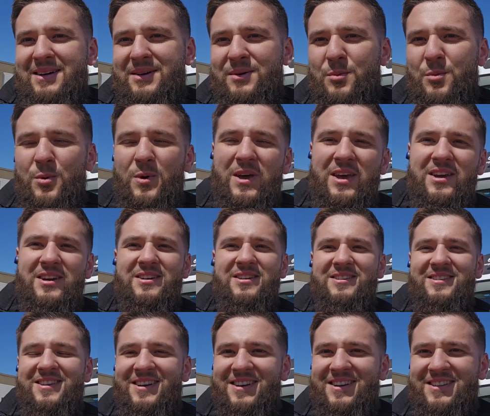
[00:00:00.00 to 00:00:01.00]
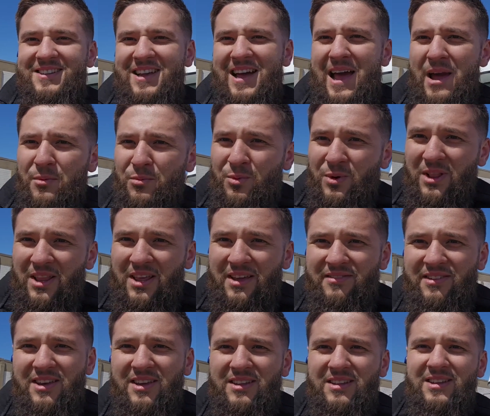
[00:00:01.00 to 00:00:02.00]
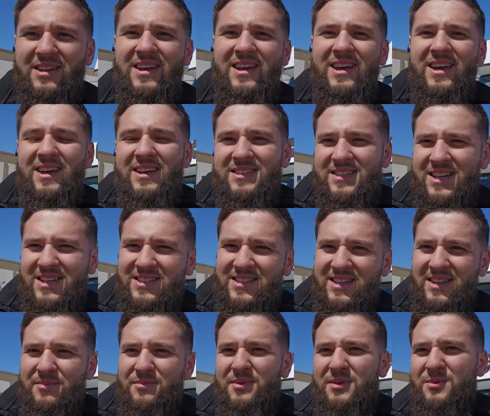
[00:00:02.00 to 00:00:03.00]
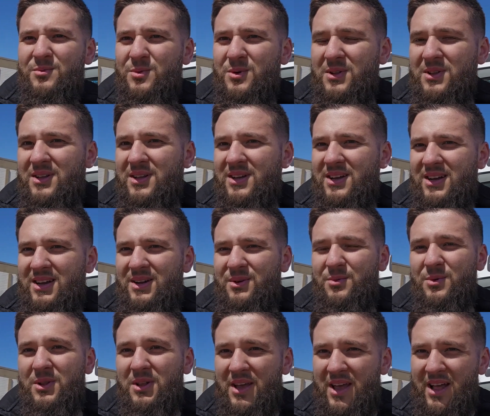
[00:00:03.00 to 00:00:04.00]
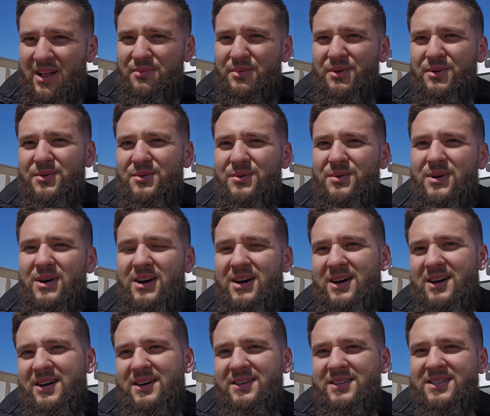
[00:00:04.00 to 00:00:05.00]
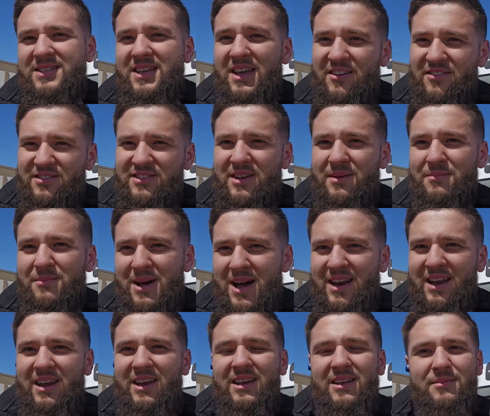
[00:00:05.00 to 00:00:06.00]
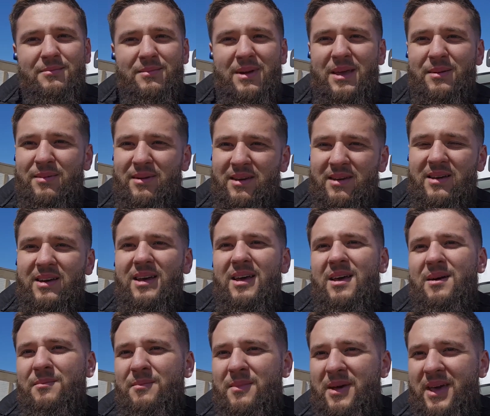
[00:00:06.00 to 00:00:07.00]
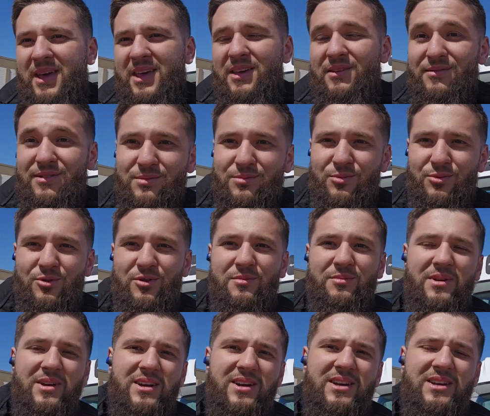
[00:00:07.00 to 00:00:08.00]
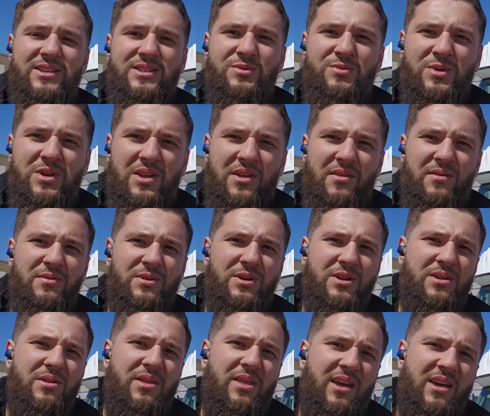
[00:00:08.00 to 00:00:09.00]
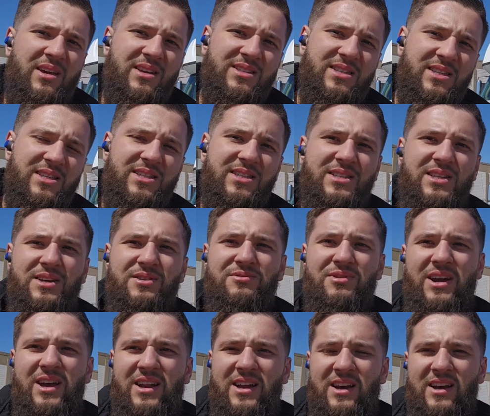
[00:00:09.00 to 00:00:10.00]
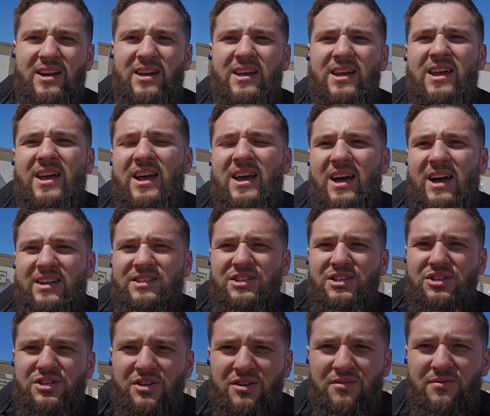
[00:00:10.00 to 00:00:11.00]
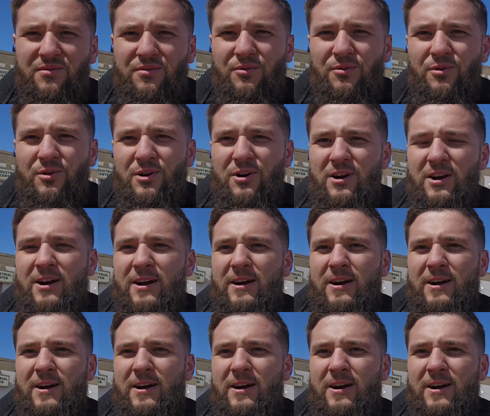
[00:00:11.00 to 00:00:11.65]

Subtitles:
weird time we live in, that sleeper will help you save some money and maybe make even more, because we think this is a great addition for